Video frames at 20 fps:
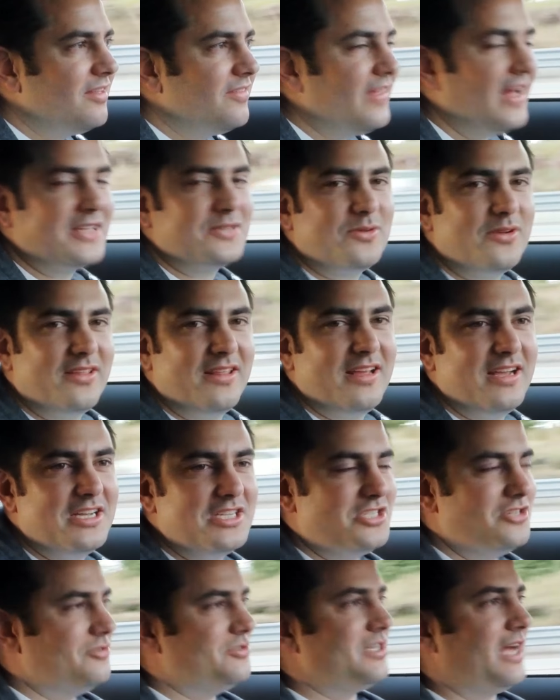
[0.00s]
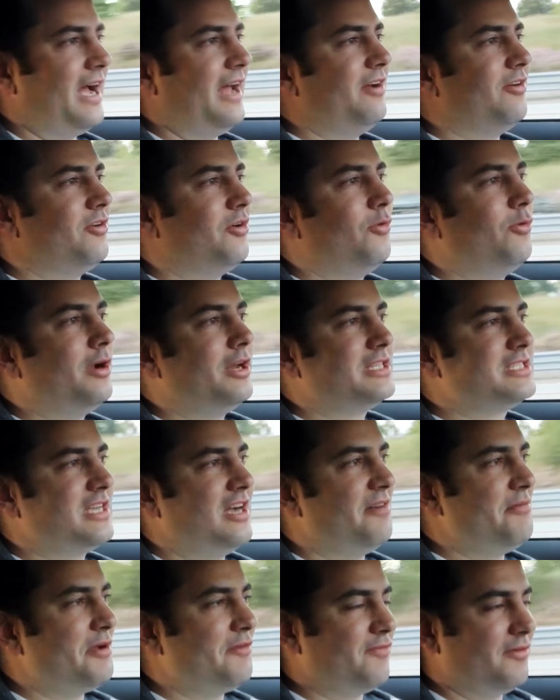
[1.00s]
That's one of the issues. I don't know what it's
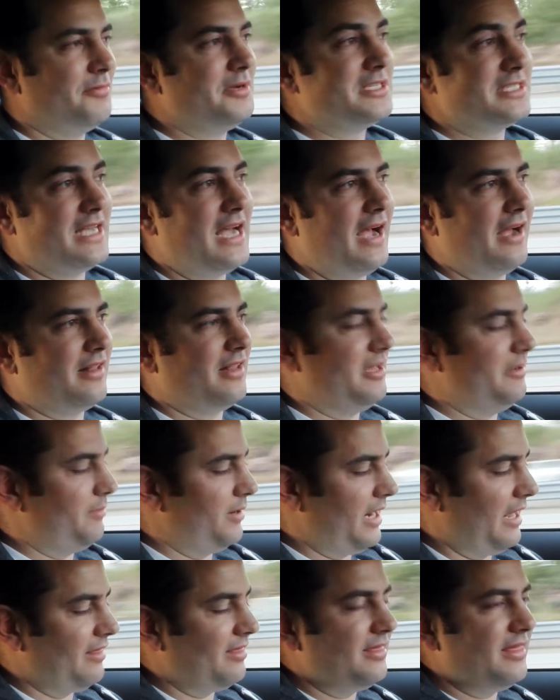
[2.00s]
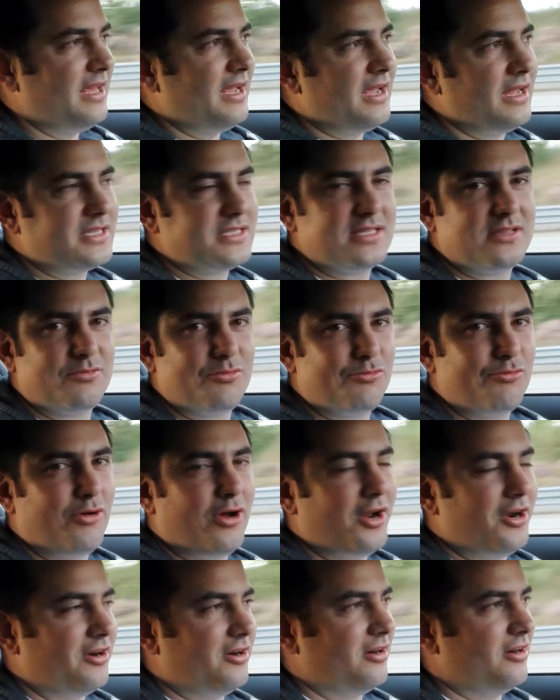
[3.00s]
coming from exactly, but I think it's the
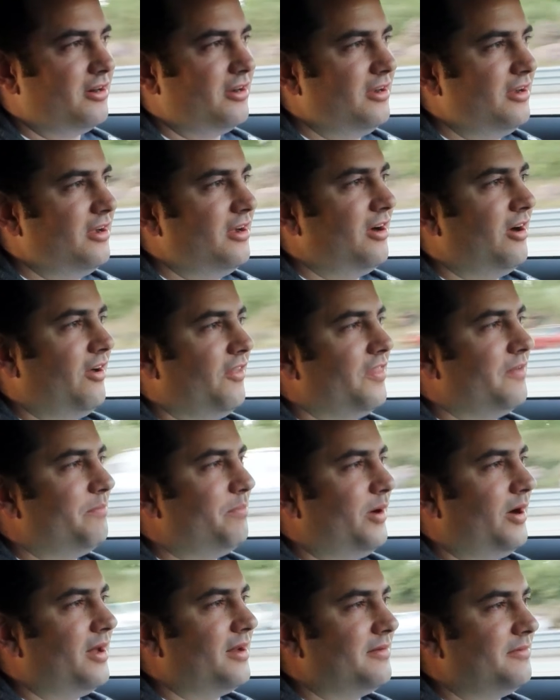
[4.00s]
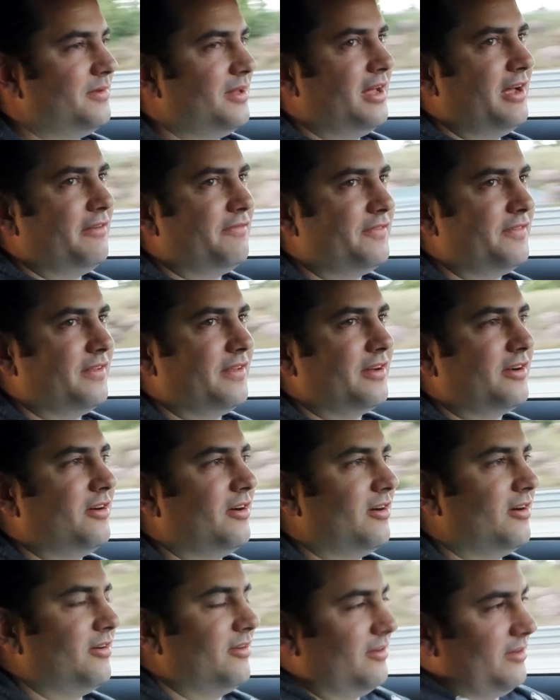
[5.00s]
runner on the bottom left of the
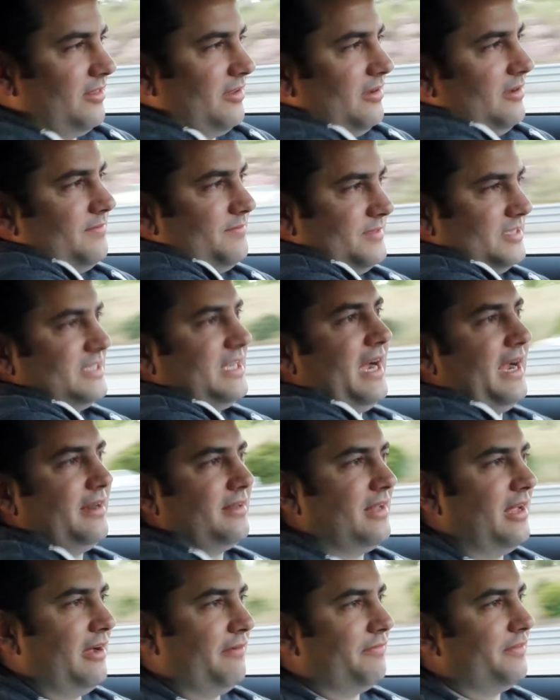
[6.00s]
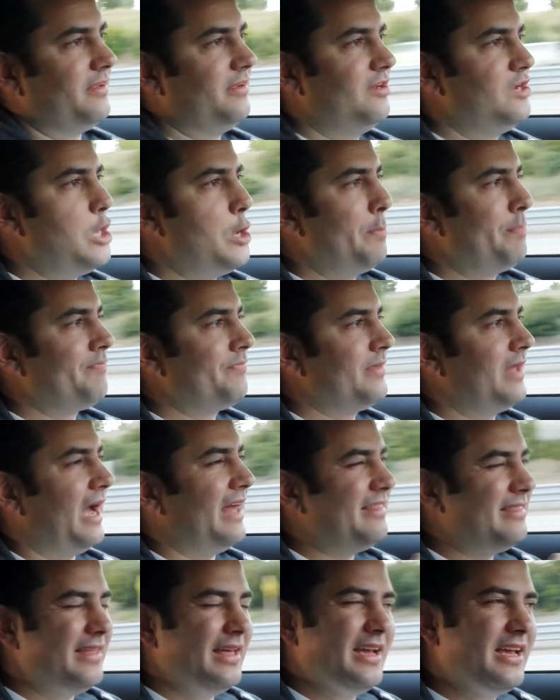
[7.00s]
car, or the side left.
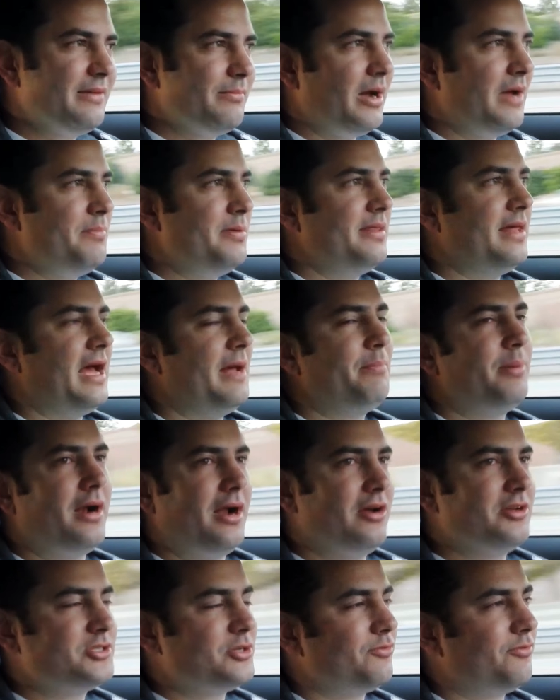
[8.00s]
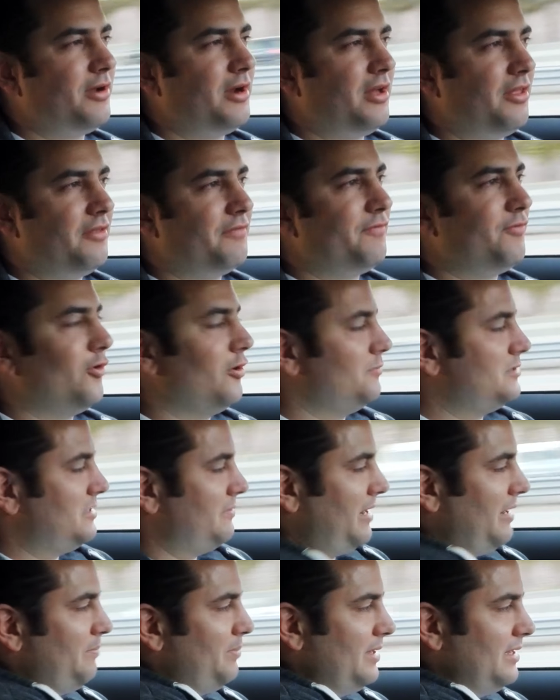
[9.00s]
I think it might be that, but I also read on the forums it
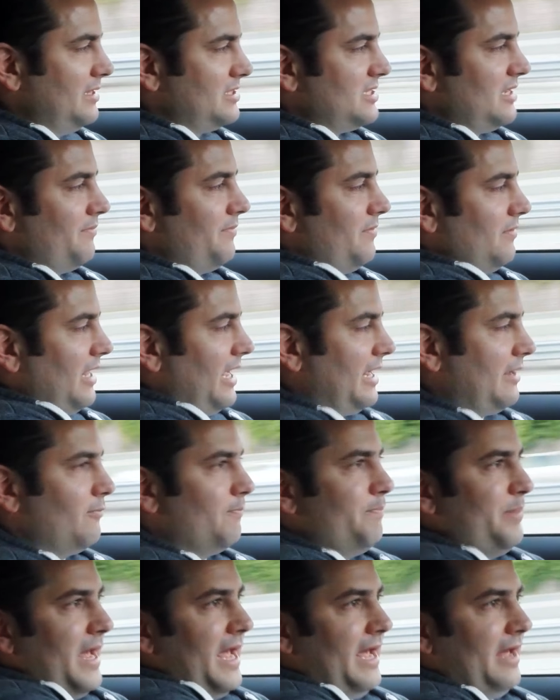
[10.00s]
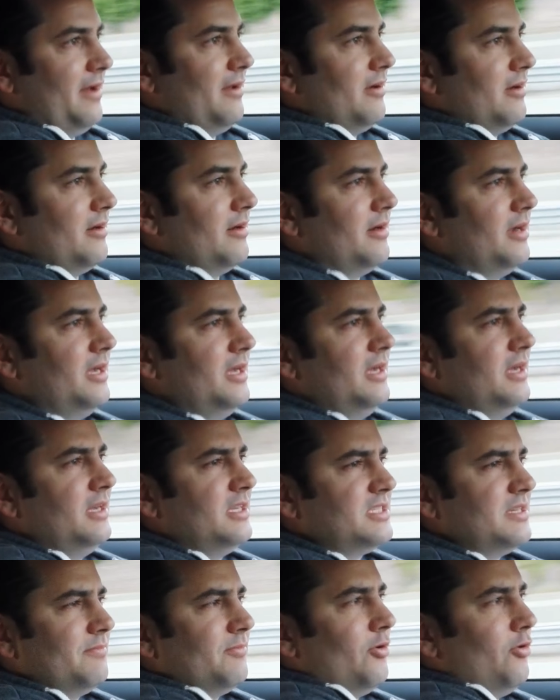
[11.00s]
might be something like or
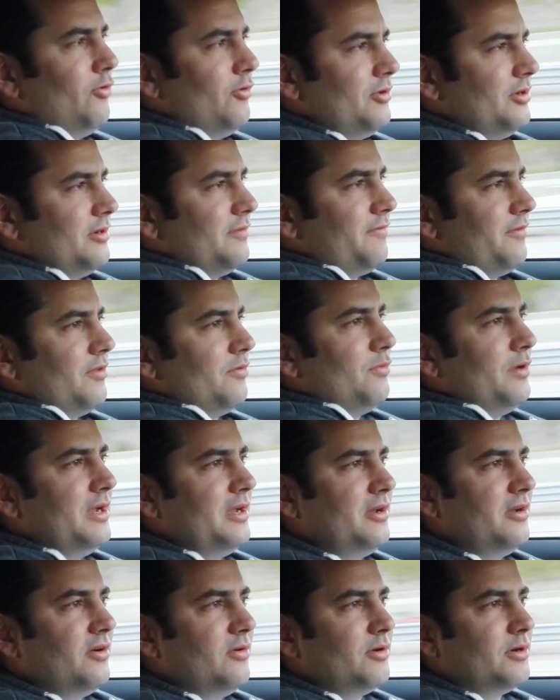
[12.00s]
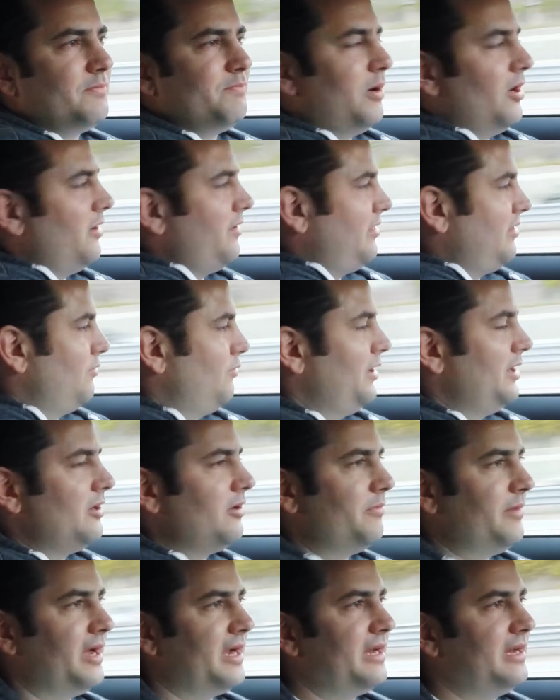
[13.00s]
some holder for the window or part of the
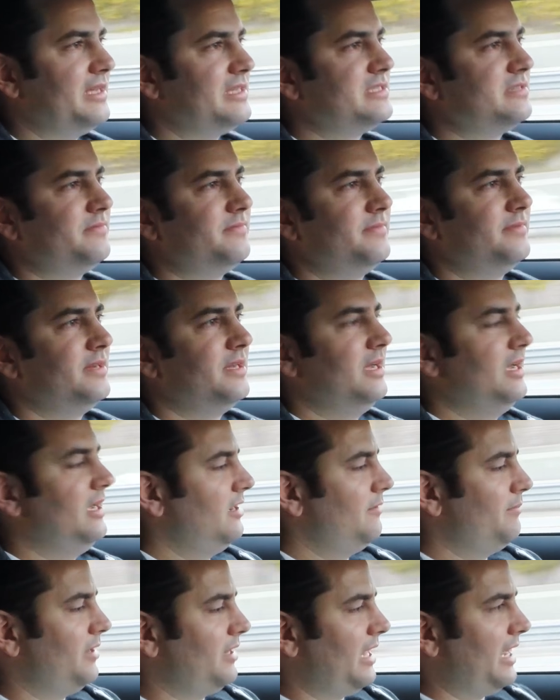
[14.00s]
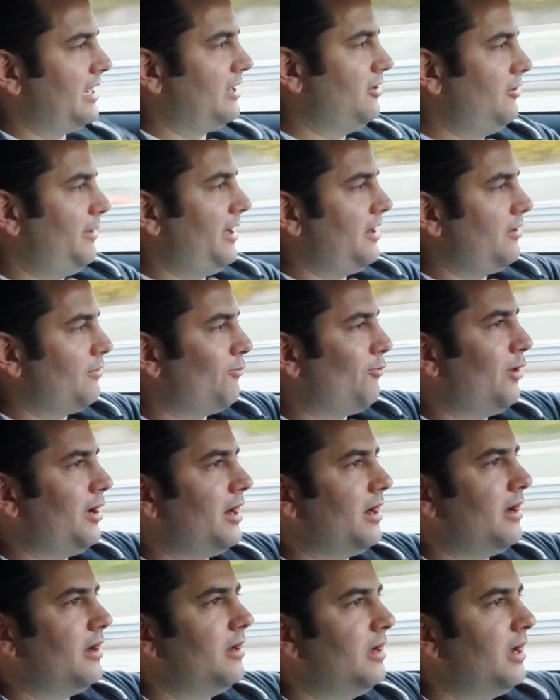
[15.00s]
window mechanism. But like, no matter what
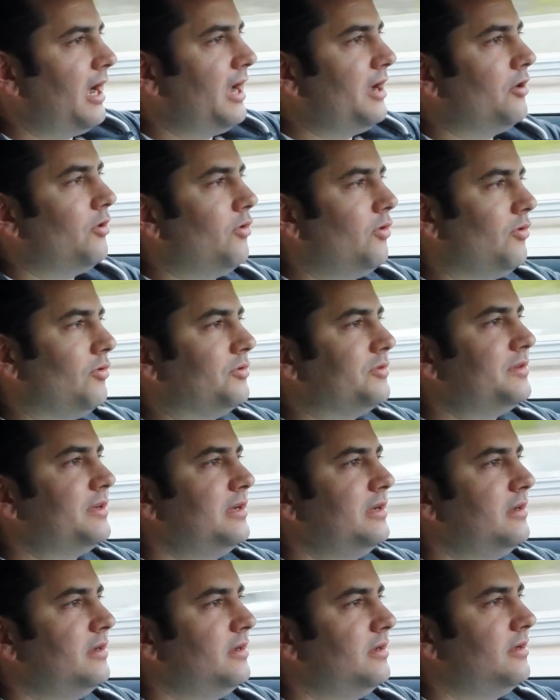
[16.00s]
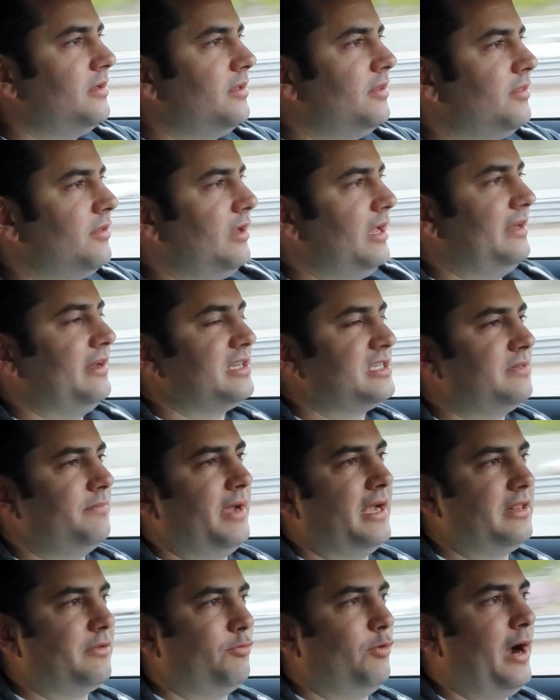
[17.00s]
I hold, it doesn't
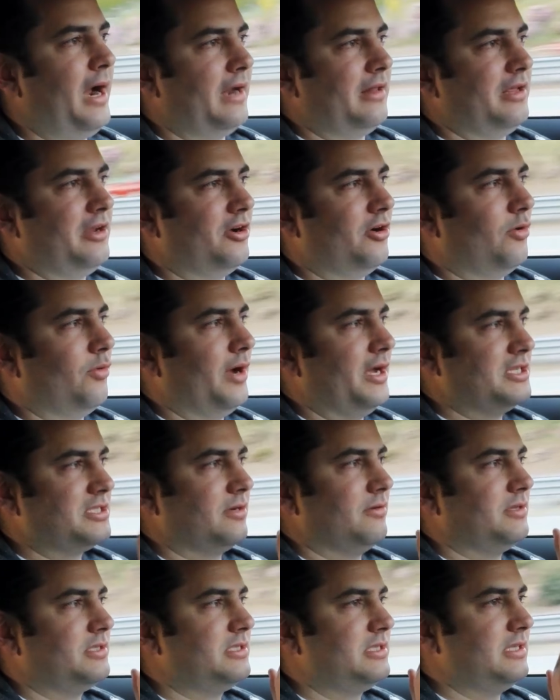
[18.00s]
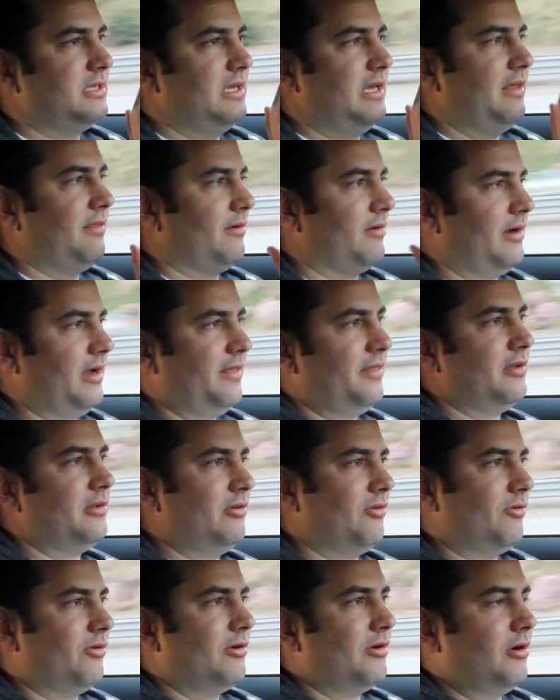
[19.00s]
make the rattling go away. So it's either in the
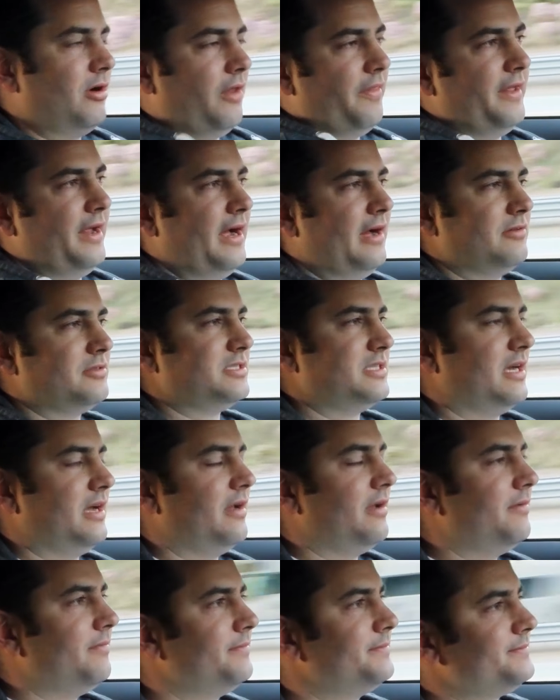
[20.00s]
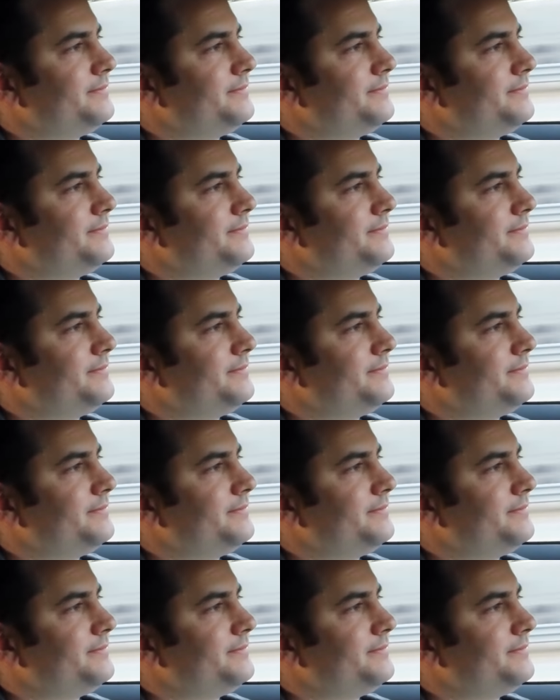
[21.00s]
door or on the outside.